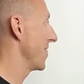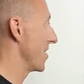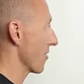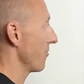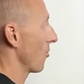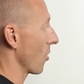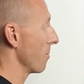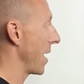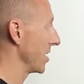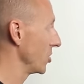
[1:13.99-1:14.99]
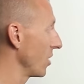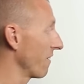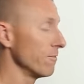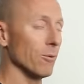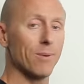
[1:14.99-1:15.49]
Therefore, by
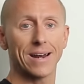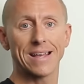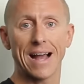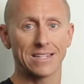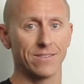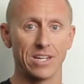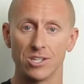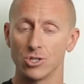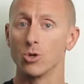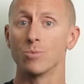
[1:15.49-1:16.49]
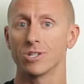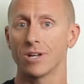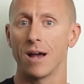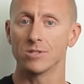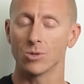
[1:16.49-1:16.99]
doing full body activities numerous
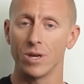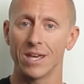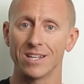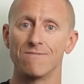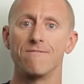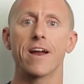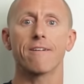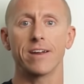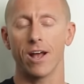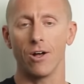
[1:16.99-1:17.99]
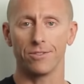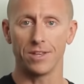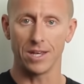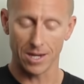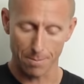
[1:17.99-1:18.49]
times of the week, it's very
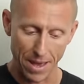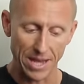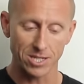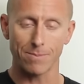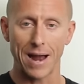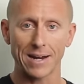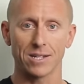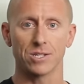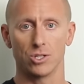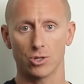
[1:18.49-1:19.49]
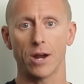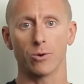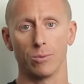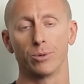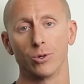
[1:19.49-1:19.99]
healthy in a base practice to try
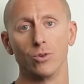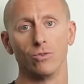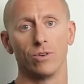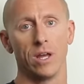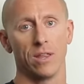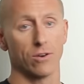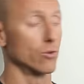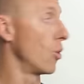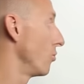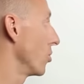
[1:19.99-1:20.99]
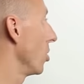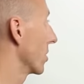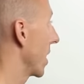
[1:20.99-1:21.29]
to improve their overall